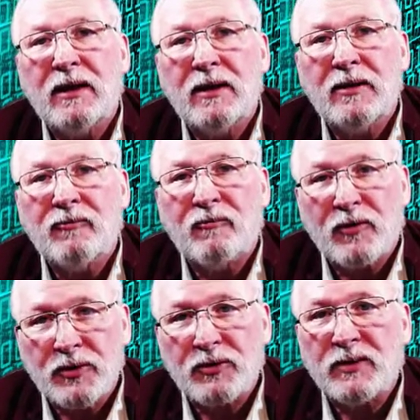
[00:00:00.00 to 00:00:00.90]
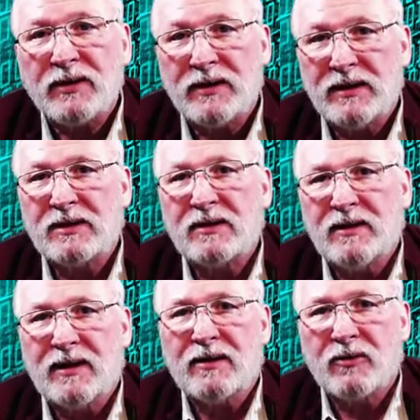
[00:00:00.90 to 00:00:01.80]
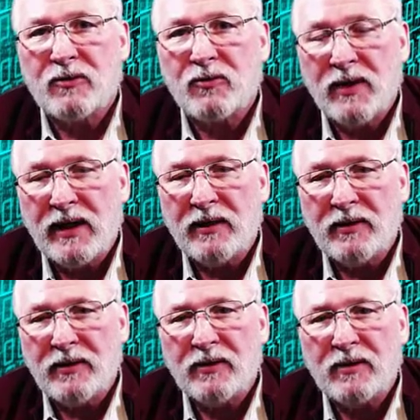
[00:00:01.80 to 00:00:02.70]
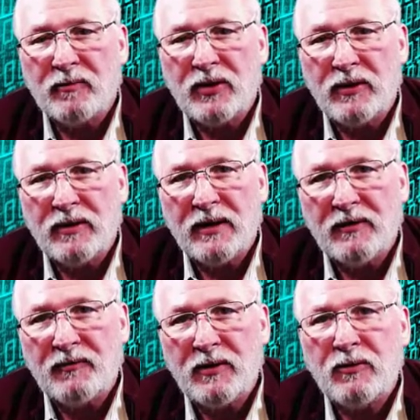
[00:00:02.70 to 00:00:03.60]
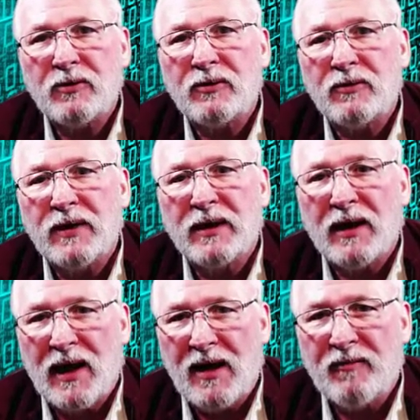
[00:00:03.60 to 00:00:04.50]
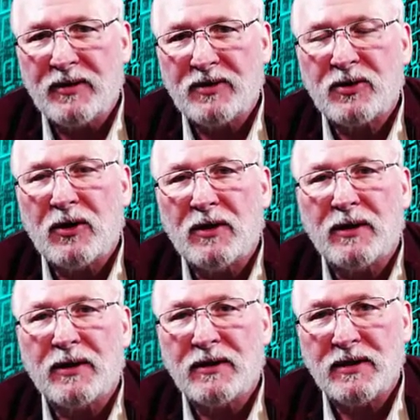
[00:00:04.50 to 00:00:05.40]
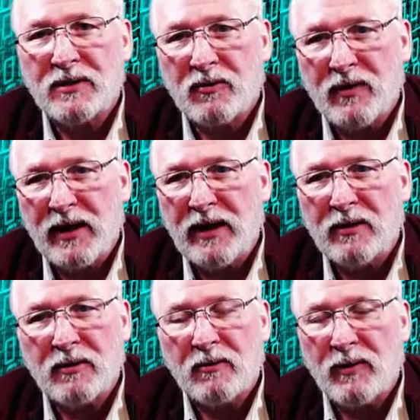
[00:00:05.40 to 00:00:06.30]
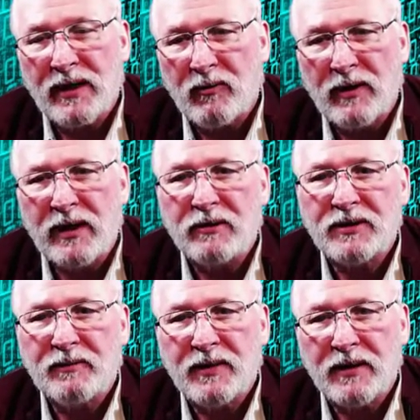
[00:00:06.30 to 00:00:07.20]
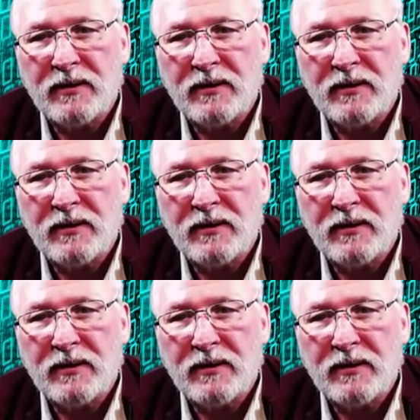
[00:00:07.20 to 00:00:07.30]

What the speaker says: virtual disk that you're creating on your computer. If you were doing a live install on a disk array or a RAID array or something